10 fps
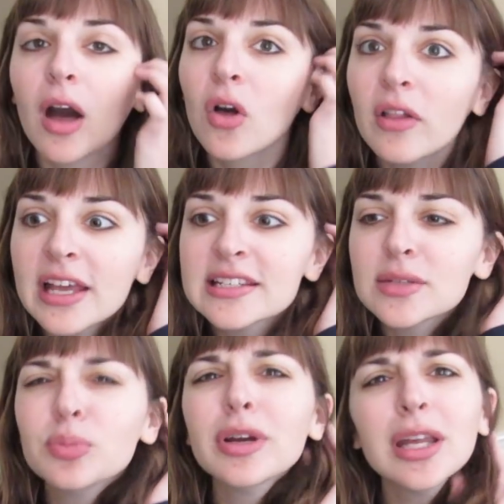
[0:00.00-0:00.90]
A goal I
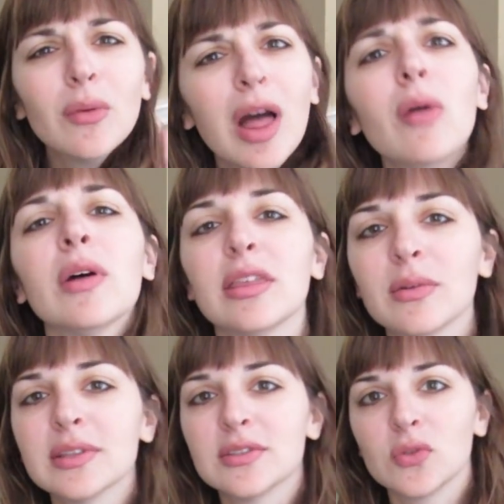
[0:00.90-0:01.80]
did pretty well with
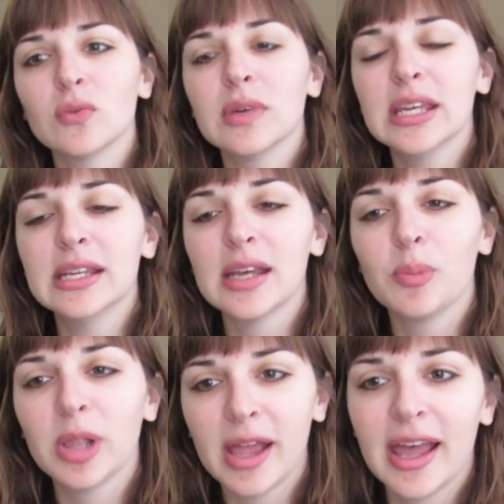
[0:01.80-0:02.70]
was to read a
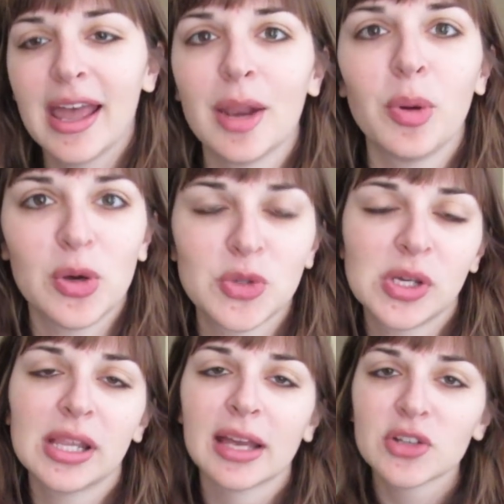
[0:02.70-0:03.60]
play and a
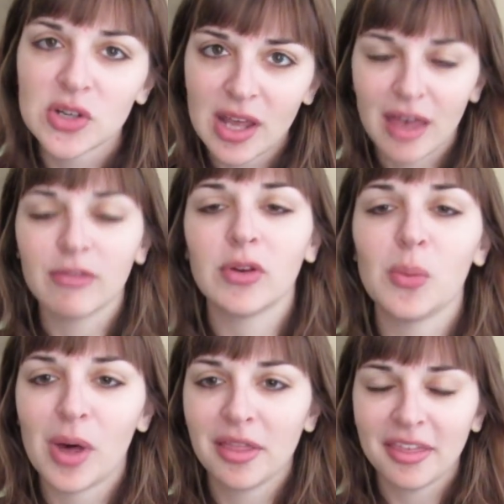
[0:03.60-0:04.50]
poetry collection every
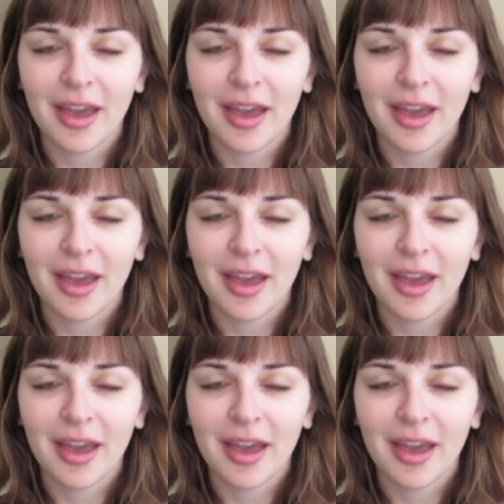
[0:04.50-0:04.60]
month.